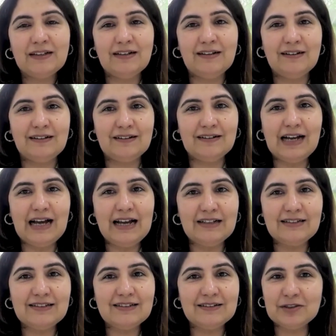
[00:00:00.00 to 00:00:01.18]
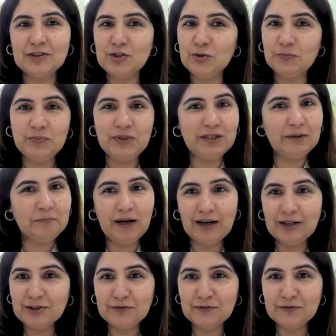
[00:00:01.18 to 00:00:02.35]
and to be a
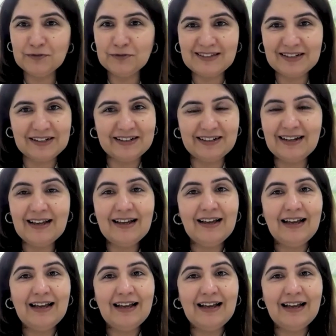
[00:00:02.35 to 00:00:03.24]
part of CSR